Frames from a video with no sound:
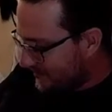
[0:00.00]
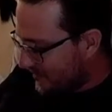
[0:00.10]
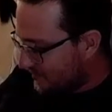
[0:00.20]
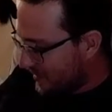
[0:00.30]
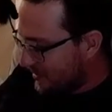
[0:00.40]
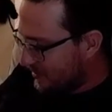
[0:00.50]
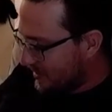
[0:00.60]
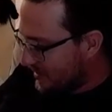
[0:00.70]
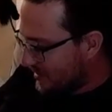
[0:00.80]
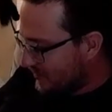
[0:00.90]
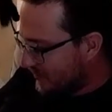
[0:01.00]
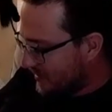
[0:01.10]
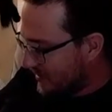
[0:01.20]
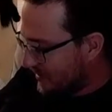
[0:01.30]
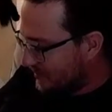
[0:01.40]
When the two sisters
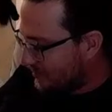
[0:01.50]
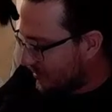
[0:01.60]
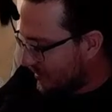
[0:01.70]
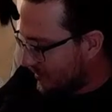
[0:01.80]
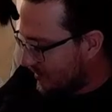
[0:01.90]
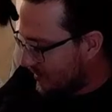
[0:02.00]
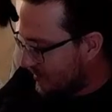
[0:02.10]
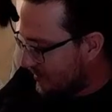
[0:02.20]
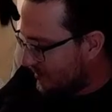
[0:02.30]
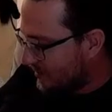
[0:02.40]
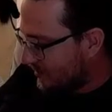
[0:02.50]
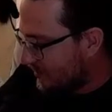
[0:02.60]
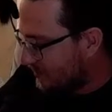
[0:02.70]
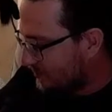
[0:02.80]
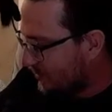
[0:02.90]
visit the brother
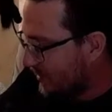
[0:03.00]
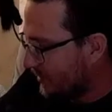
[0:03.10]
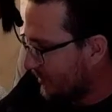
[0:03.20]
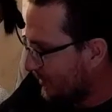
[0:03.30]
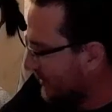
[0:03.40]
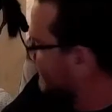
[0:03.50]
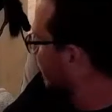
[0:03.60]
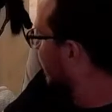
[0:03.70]
lawyer,